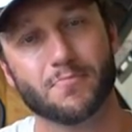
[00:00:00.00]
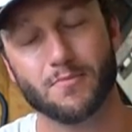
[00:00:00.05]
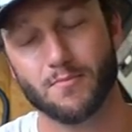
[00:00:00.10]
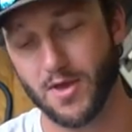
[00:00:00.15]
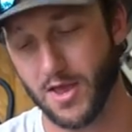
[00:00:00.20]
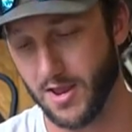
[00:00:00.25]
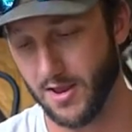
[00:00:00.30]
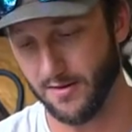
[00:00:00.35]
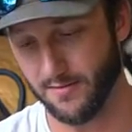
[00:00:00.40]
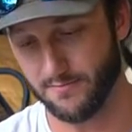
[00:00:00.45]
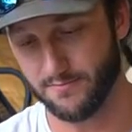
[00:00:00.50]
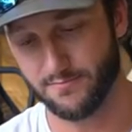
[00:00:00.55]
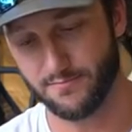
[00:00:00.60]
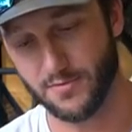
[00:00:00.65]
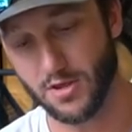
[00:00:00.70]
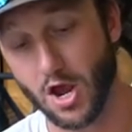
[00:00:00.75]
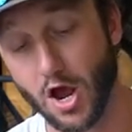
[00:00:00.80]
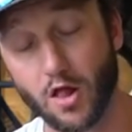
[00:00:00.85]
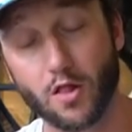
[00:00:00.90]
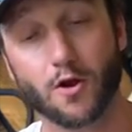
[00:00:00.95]
Man,
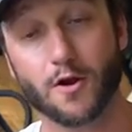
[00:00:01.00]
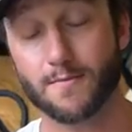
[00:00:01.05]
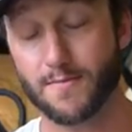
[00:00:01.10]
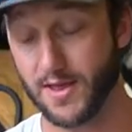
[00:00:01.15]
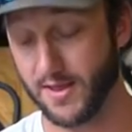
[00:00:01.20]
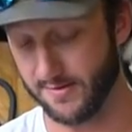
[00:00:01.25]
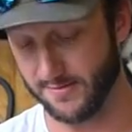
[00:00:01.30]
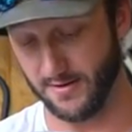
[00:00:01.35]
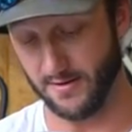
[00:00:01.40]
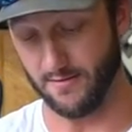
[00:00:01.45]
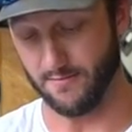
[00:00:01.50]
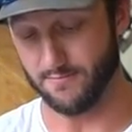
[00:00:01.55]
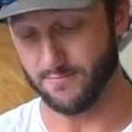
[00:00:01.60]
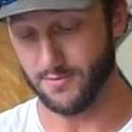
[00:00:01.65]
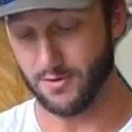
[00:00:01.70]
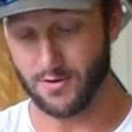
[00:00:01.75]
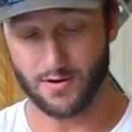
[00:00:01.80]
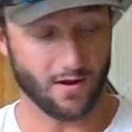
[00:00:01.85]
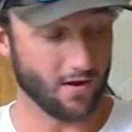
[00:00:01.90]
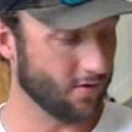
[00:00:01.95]
y'all are amazing.
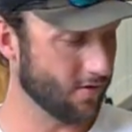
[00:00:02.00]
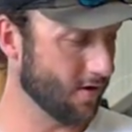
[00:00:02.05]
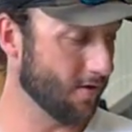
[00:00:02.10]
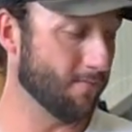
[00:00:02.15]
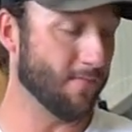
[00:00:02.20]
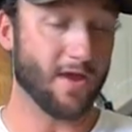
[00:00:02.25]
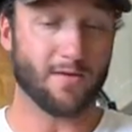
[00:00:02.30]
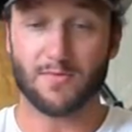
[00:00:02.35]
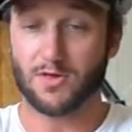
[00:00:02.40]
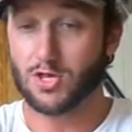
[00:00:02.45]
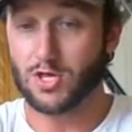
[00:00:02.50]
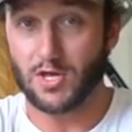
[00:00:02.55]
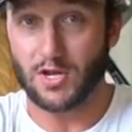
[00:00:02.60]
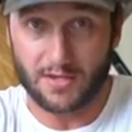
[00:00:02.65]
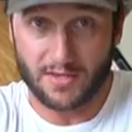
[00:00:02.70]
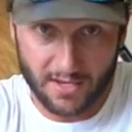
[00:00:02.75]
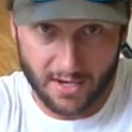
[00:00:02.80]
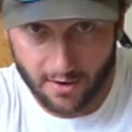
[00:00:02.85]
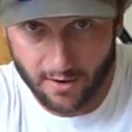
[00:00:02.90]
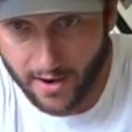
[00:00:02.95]
Y'all gonna make me shed a
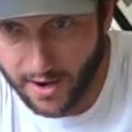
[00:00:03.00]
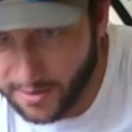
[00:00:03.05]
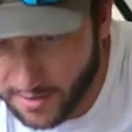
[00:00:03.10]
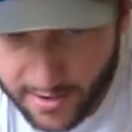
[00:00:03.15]
tear out